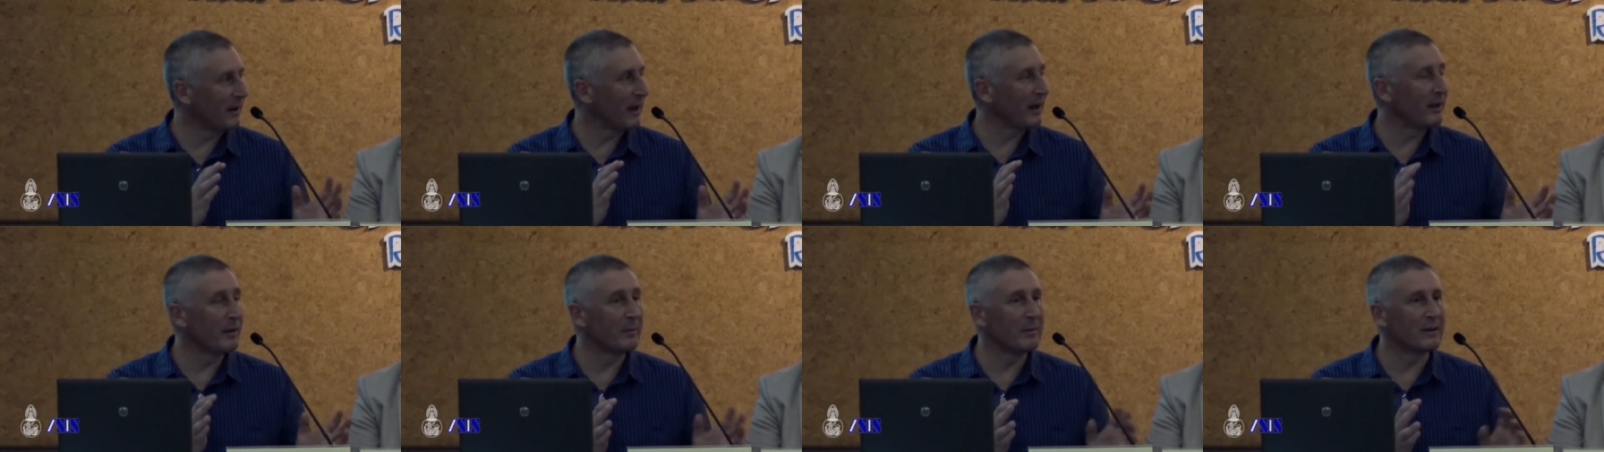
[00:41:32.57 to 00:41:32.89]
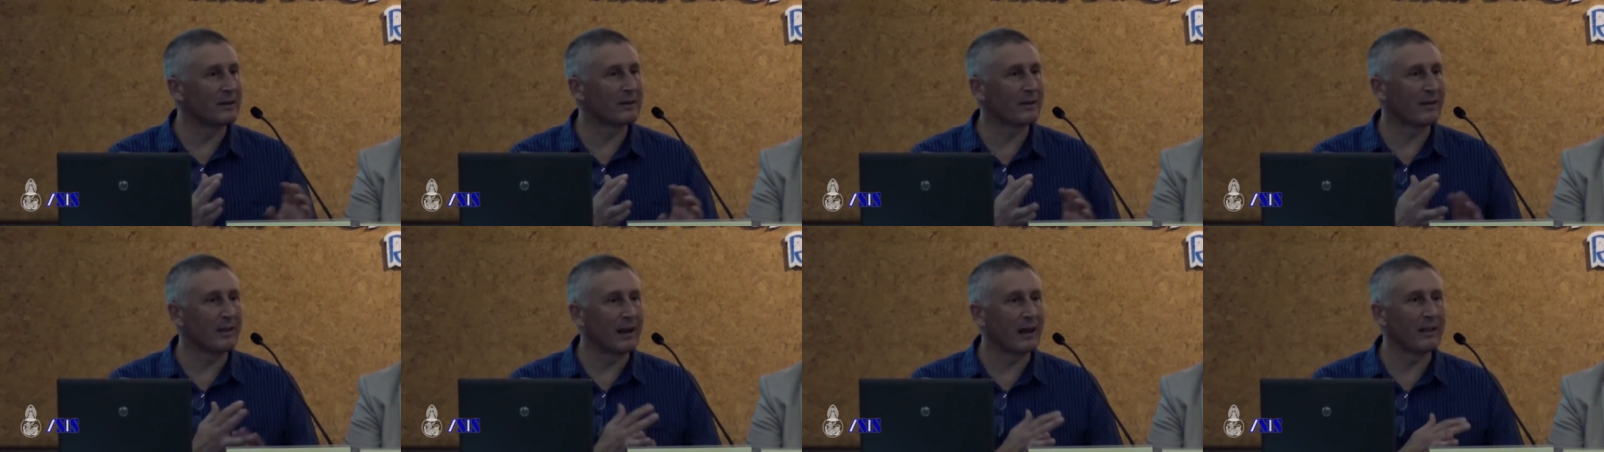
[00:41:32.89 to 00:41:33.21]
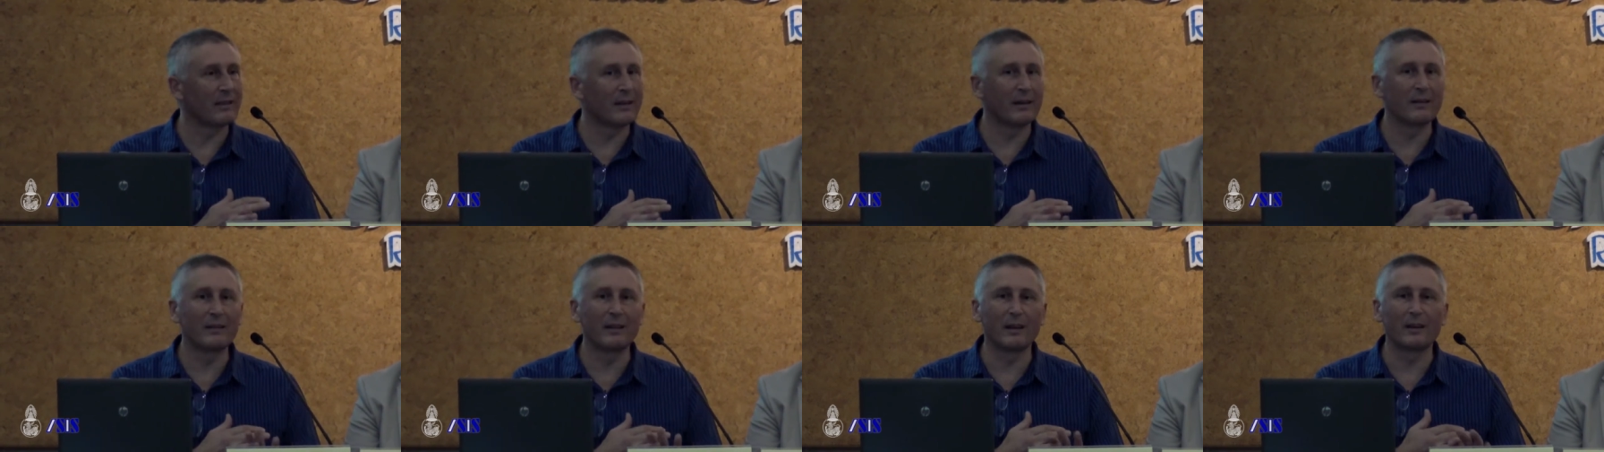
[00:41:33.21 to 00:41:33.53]
elements of
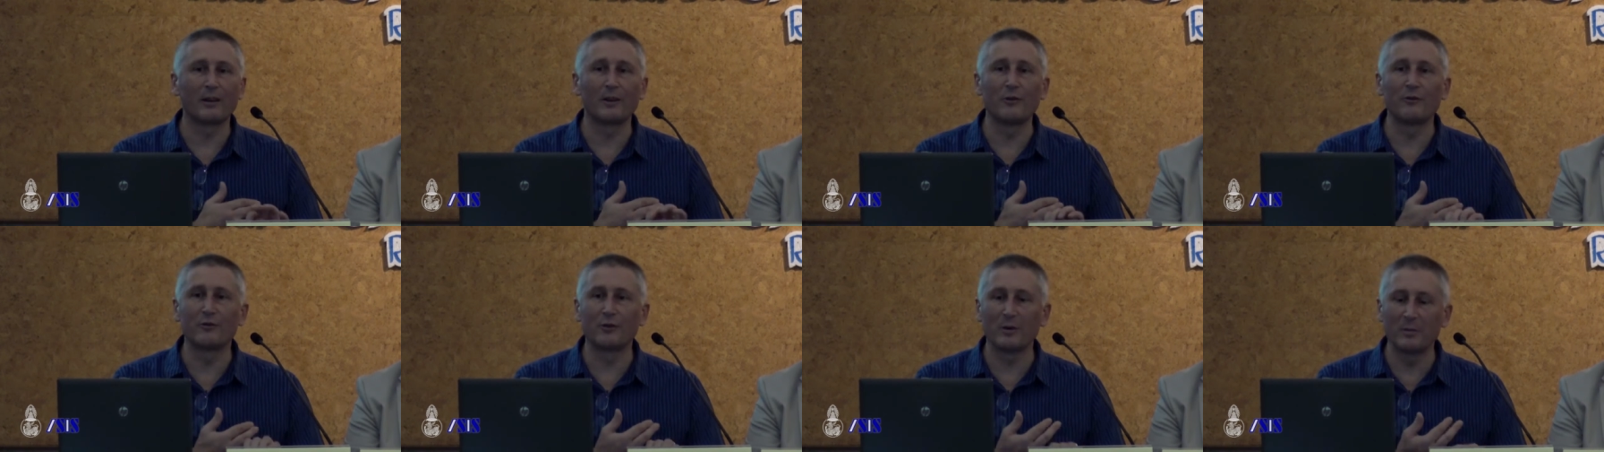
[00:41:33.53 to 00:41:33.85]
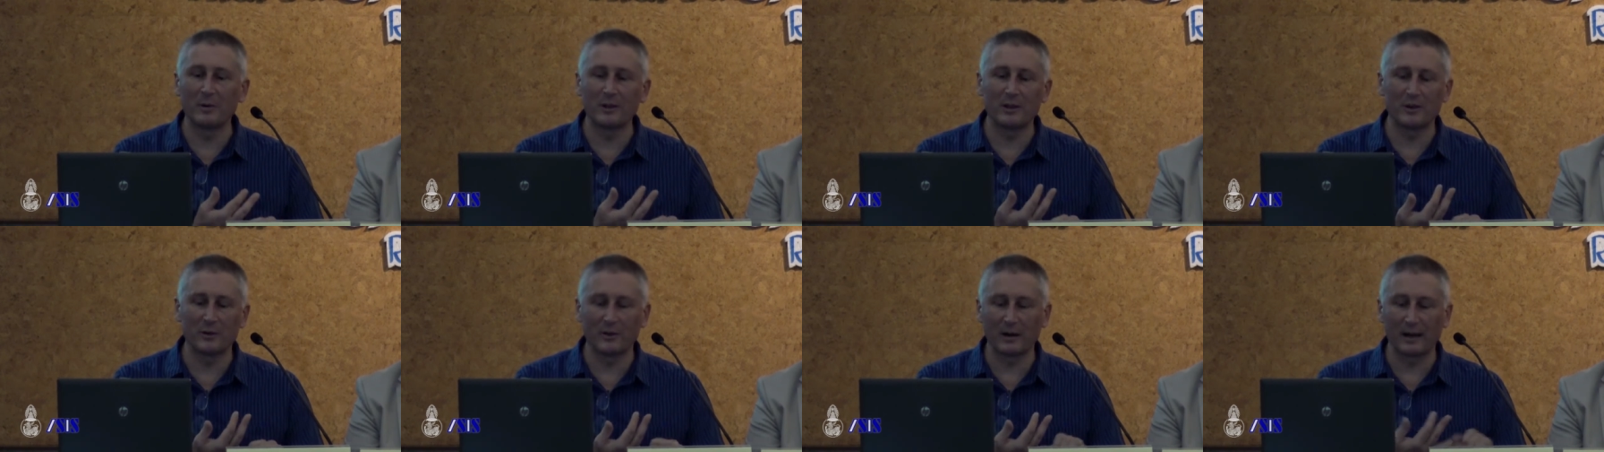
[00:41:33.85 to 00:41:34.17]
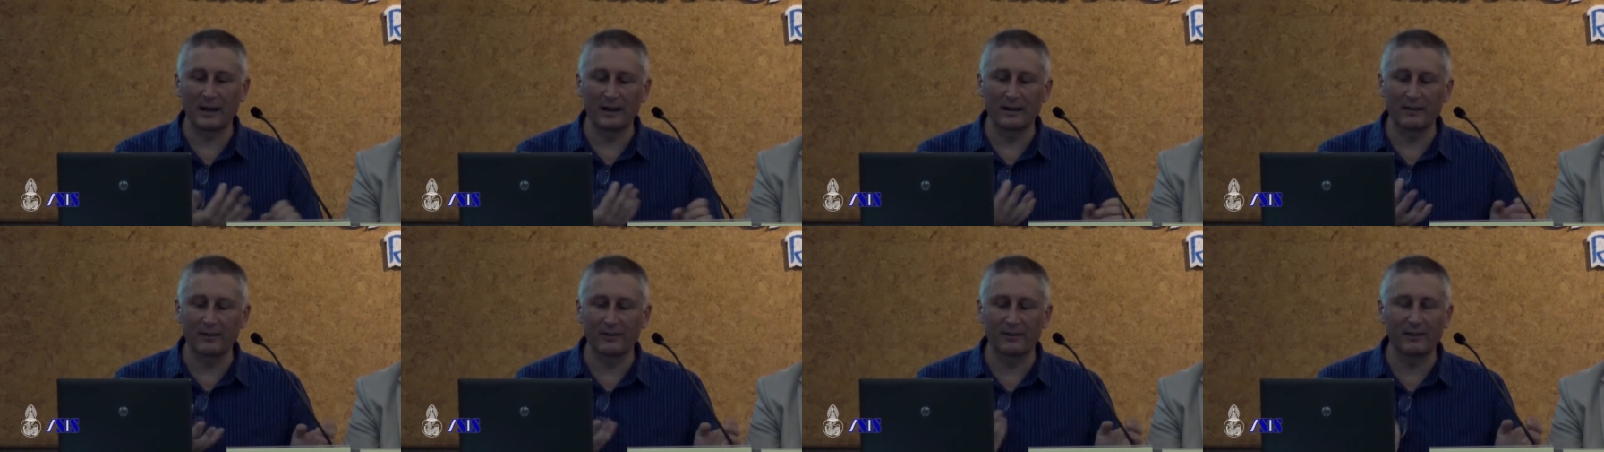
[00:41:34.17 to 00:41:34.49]
that contribute to our
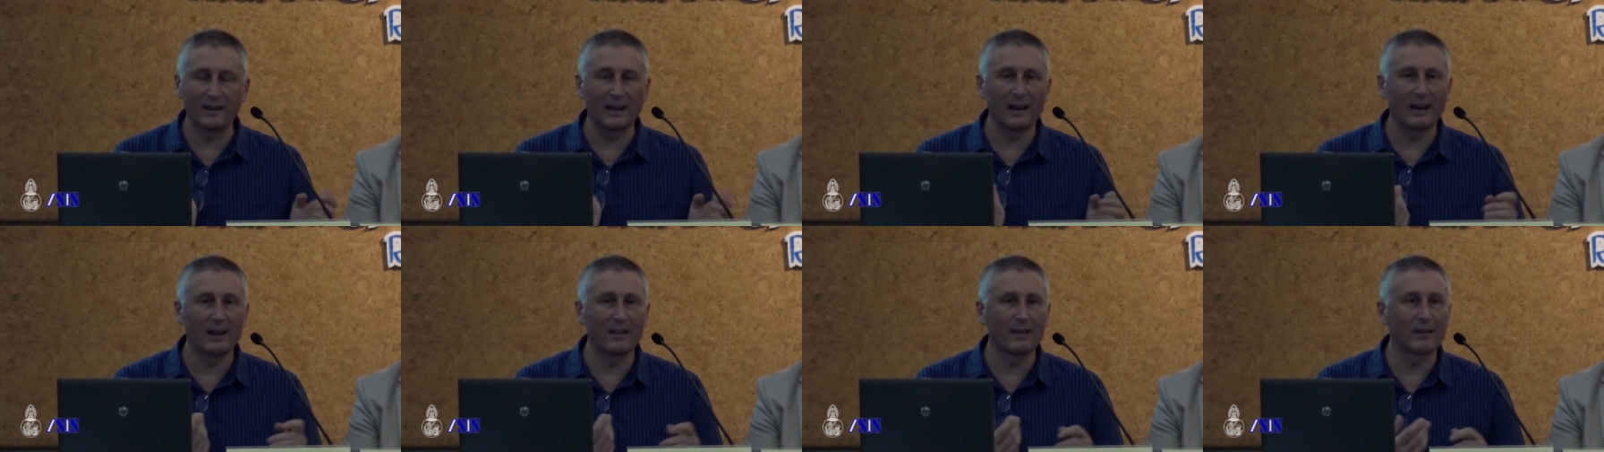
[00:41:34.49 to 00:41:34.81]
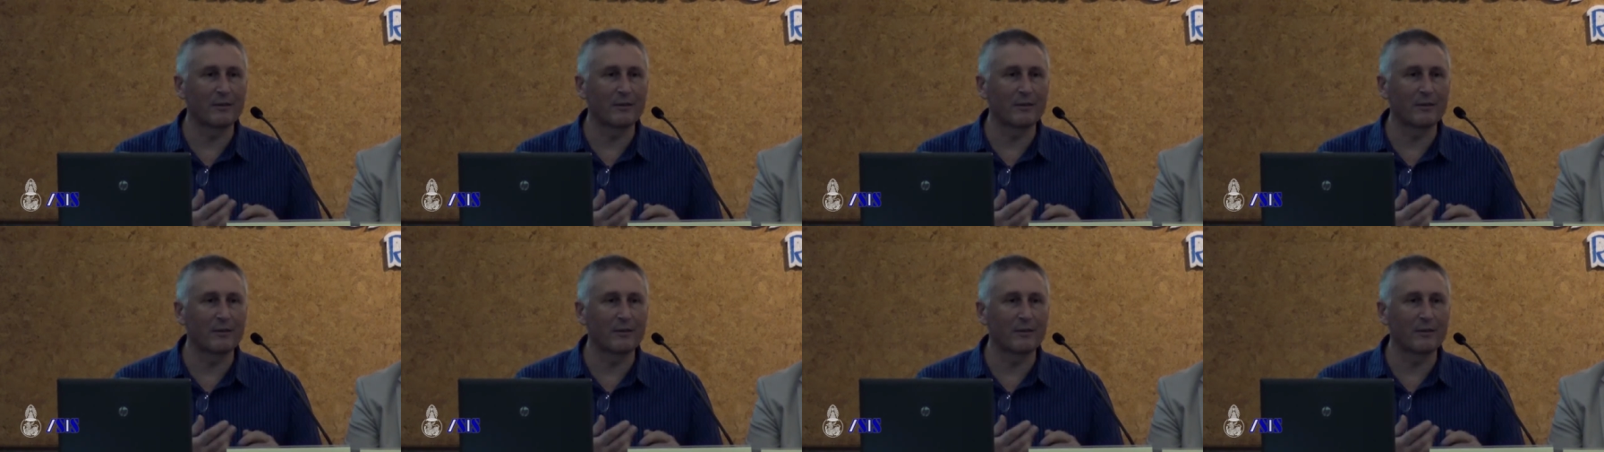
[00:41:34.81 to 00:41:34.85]
understanding.